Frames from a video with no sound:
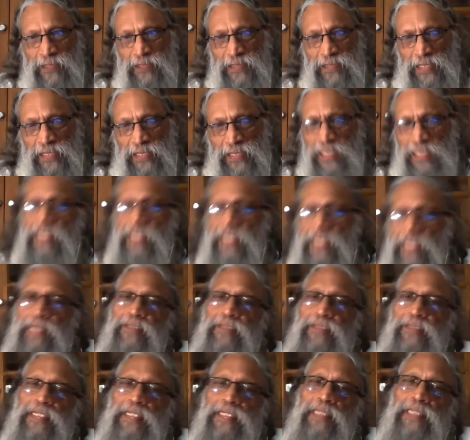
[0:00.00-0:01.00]
Generally, we
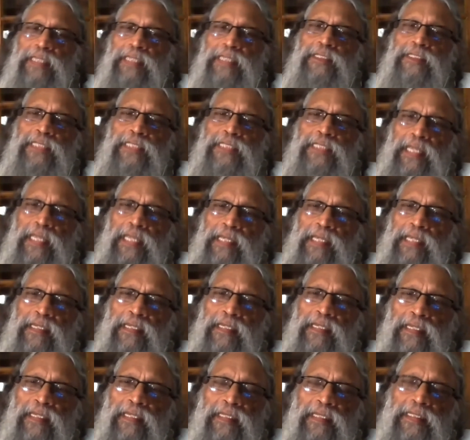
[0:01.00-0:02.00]
can say
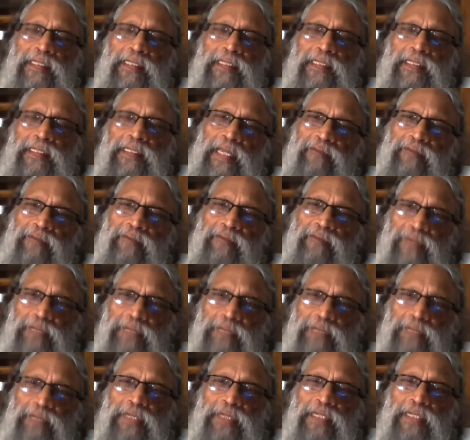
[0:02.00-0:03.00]
that
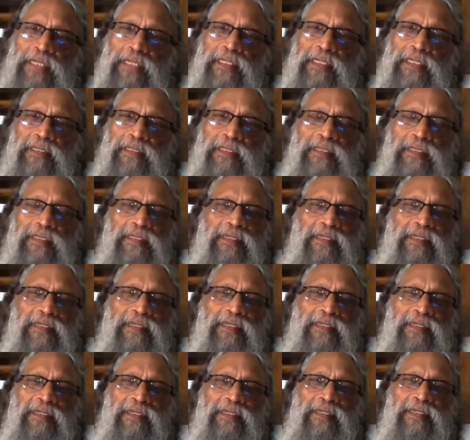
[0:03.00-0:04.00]
everybody,
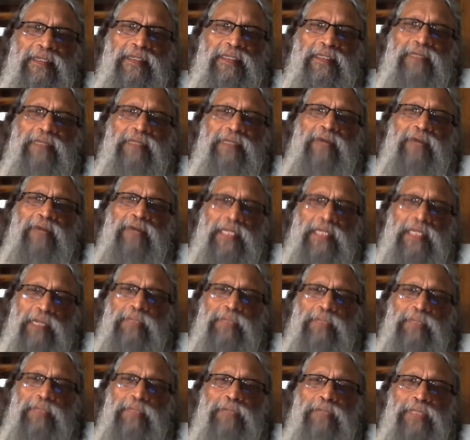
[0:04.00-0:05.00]
the final
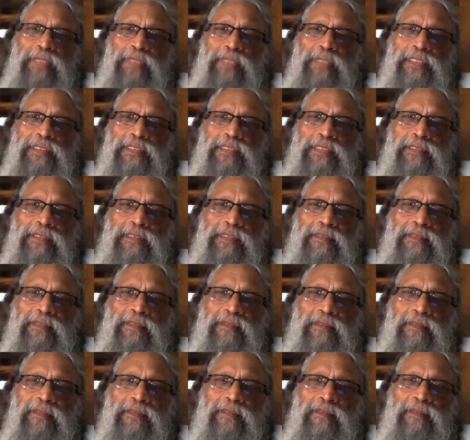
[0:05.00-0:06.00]
purpose
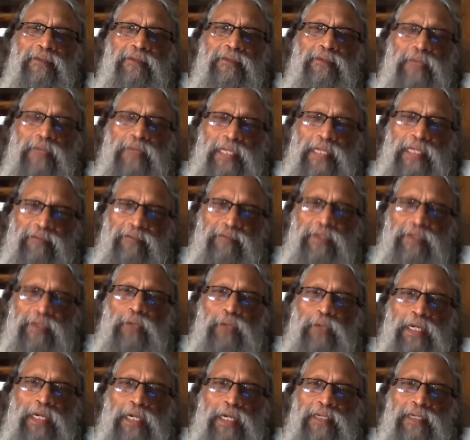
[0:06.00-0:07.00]
for everyone